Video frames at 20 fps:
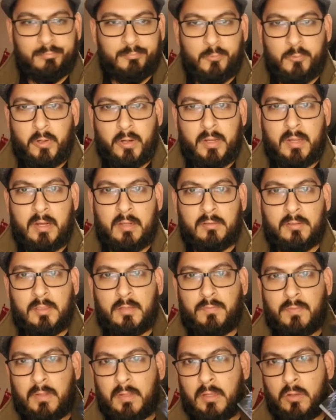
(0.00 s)
working on
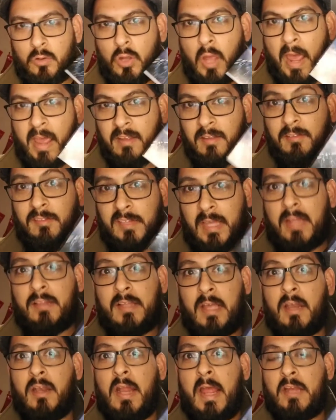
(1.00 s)
stuff. I sat
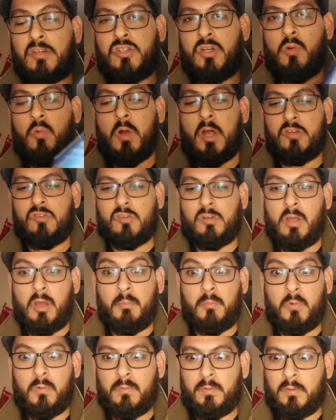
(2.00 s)
down and actually watched a
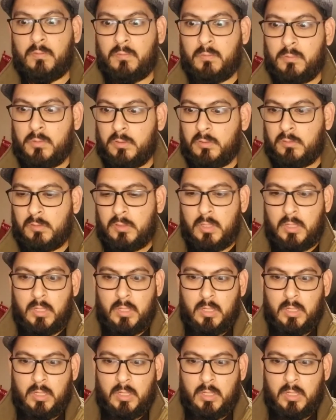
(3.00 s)
movie for once.